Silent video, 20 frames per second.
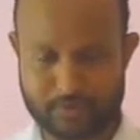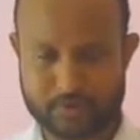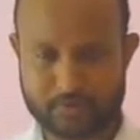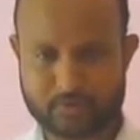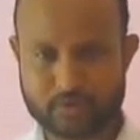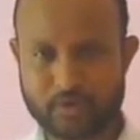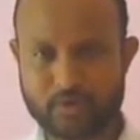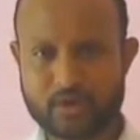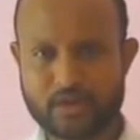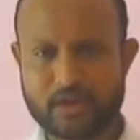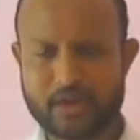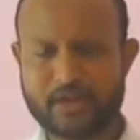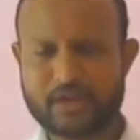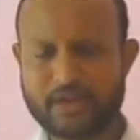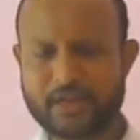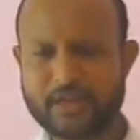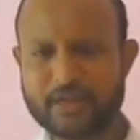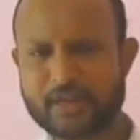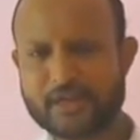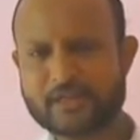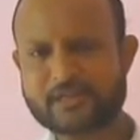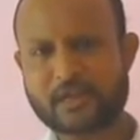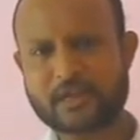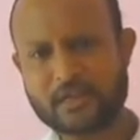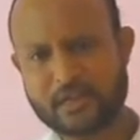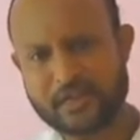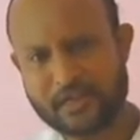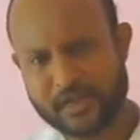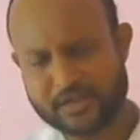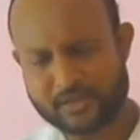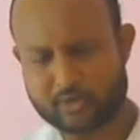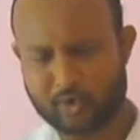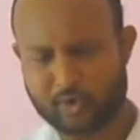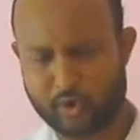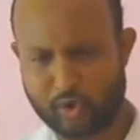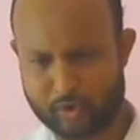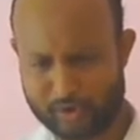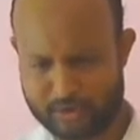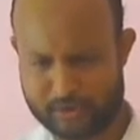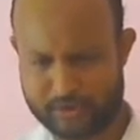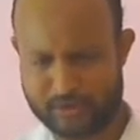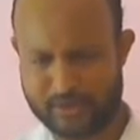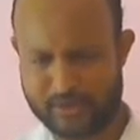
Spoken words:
So it indicates that it has grown.